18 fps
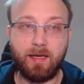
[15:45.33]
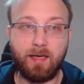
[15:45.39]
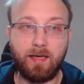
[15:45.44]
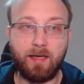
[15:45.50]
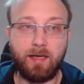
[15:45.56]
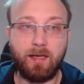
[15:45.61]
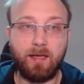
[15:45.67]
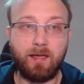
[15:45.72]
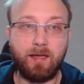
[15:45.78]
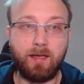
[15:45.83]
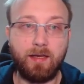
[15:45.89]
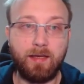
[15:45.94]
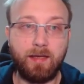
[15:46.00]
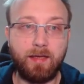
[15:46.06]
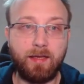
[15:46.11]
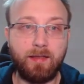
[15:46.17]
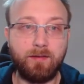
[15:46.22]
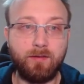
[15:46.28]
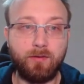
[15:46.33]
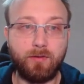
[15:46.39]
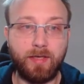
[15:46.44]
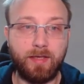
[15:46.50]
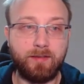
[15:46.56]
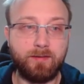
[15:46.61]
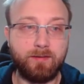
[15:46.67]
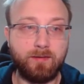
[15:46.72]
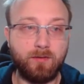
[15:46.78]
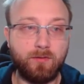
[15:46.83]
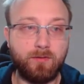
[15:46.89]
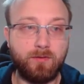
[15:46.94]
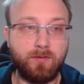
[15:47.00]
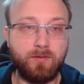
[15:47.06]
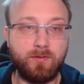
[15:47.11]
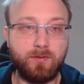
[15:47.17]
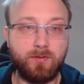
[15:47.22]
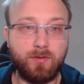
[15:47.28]
And okay, it's
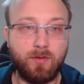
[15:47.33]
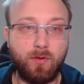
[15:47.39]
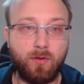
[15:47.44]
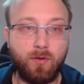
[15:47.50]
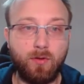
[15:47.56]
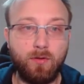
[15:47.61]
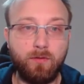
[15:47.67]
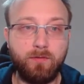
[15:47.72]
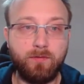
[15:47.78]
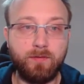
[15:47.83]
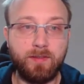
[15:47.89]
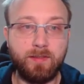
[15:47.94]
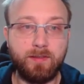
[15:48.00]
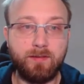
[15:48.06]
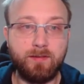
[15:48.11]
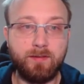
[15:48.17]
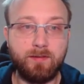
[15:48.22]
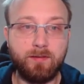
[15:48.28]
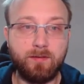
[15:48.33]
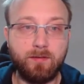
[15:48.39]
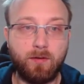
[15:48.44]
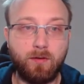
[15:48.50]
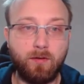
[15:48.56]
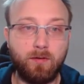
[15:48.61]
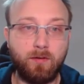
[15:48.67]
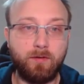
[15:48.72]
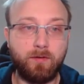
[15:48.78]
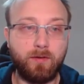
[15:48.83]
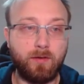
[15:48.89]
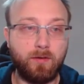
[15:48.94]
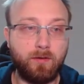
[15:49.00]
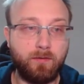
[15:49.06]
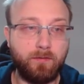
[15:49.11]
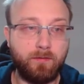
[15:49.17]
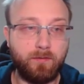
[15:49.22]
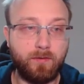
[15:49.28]
not solve, it's solve,
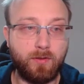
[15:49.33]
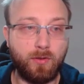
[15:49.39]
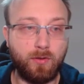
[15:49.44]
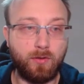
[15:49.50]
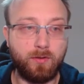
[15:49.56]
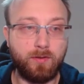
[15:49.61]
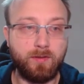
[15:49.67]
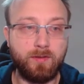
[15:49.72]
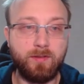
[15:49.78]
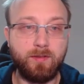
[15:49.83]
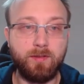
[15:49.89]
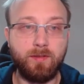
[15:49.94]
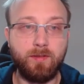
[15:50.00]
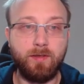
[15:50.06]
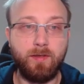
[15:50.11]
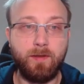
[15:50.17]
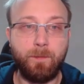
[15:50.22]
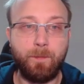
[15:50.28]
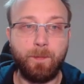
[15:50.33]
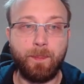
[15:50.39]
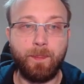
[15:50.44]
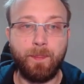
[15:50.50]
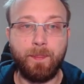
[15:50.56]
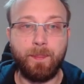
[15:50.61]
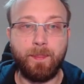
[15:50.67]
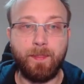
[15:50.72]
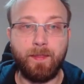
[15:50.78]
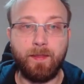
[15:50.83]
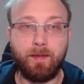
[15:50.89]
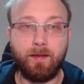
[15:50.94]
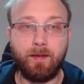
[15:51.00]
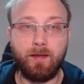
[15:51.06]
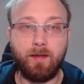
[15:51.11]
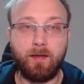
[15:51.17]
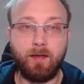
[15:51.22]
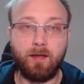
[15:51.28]
of course.
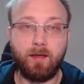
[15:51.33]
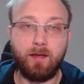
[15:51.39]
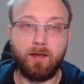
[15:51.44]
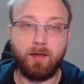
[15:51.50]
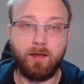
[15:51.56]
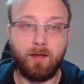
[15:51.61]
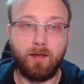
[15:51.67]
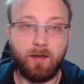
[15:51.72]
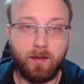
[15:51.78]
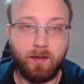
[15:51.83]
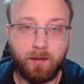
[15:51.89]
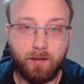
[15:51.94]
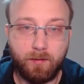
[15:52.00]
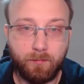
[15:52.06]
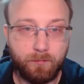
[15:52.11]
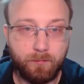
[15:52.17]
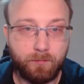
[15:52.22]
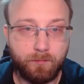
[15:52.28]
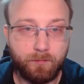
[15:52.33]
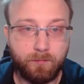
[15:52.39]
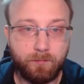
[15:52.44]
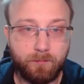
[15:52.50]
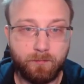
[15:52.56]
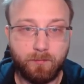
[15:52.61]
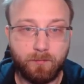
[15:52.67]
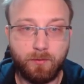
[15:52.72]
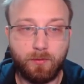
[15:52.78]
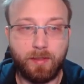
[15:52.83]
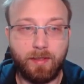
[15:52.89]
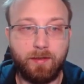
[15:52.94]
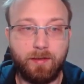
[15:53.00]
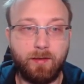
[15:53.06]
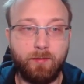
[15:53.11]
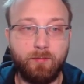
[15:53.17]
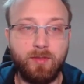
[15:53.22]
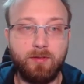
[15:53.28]
Okay,
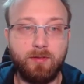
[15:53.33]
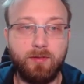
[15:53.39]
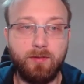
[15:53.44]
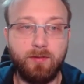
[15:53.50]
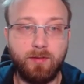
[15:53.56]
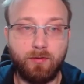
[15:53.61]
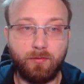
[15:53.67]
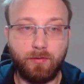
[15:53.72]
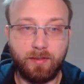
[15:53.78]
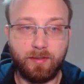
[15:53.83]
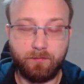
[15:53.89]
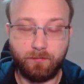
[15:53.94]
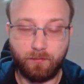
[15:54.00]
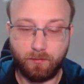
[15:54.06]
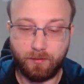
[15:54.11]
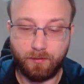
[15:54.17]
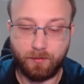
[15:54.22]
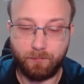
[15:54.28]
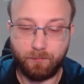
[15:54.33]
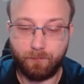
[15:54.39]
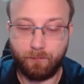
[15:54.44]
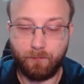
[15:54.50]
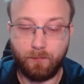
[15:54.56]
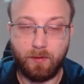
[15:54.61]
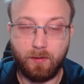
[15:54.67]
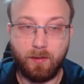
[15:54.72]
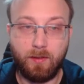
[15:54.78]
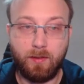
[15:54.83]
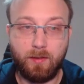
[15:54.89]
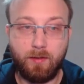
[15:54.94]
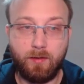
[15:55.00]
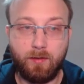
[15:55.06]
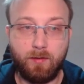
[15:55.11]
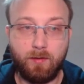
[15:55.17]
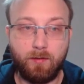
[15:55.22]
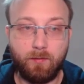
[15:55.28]
I'm not in the correct folder.
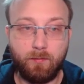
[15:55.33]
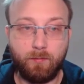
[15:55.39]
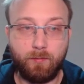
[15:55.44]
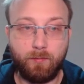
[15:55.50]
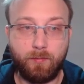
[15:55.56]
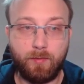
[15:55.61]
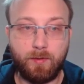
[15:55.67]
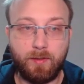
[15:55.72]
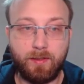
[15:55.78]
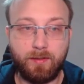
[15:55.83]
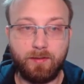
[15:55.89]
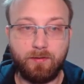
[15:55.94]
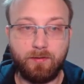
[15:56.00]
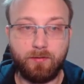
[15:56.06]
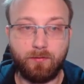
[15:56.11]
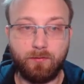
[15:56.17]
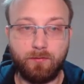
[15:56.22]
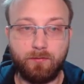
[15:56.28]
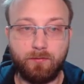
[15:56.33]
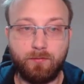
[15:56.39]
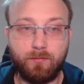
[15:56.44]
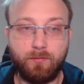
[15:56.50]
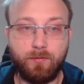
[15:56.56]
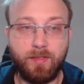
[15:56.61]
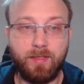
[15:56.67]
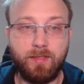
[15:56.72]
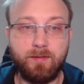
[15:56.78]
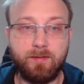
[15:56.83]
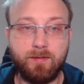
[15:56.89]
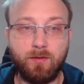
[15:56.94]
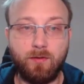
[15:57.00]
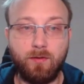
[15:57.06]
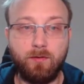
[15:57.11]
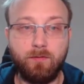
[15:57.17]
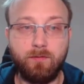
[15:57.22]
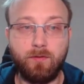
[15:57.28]
Python 3
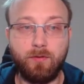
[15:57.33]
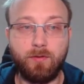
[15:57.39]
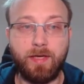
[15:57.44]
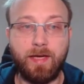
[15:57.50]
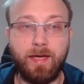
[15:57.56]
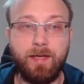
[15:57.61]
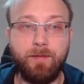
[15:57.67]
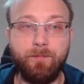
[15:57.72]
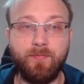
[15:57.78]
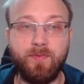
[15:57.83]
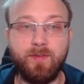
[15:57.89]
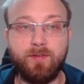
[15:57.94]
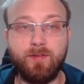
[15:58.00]
solve, okay.